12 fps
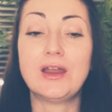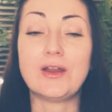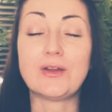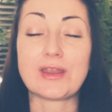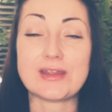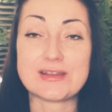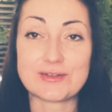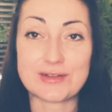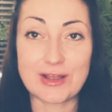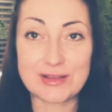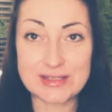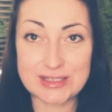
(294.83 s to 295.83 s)
Okay, so
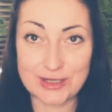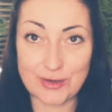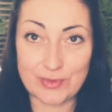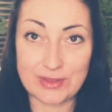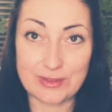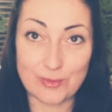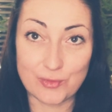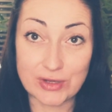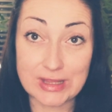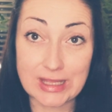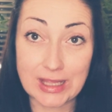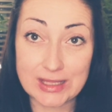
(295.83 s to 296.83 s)
now let's start with their
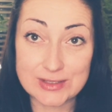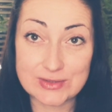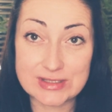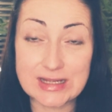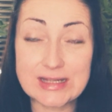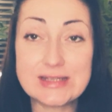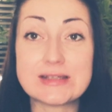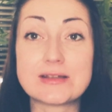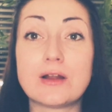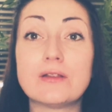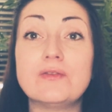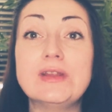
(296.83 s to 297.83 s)
breathing exercise. It's
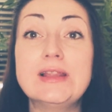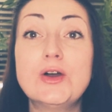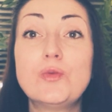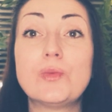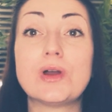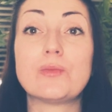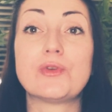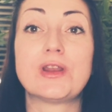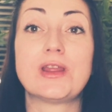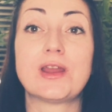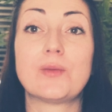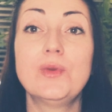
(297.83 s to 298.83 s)
called viloma
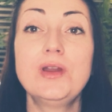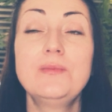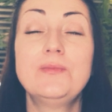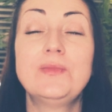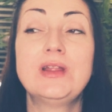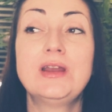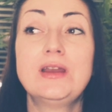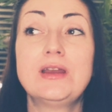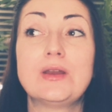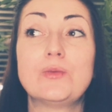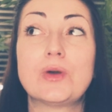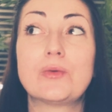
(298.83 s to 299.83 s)
pranayama.
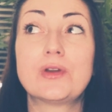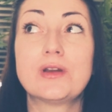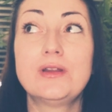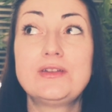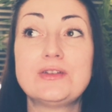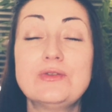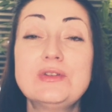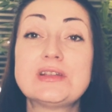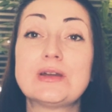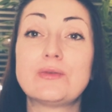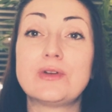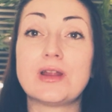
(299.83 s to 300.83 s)
What we're going to do is
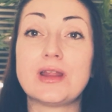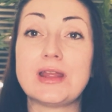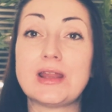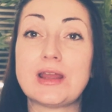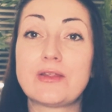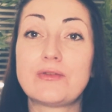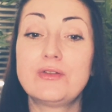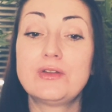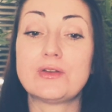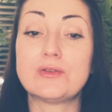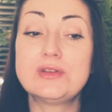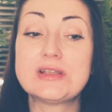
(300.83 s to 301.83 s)
that we're going to inhale through
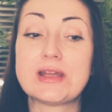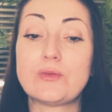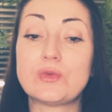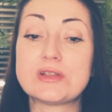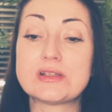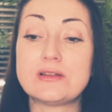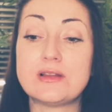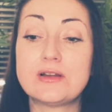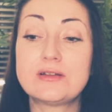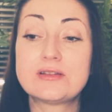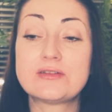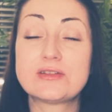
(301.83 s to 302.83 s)
the nose, and once the
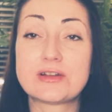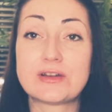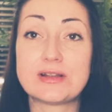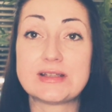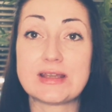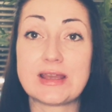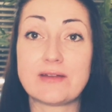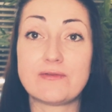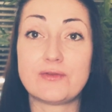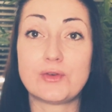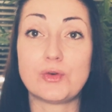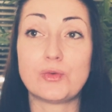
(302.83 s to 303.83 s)
lungs are starting to get
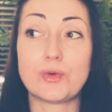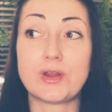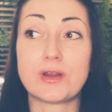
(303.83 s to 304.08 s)
full, we're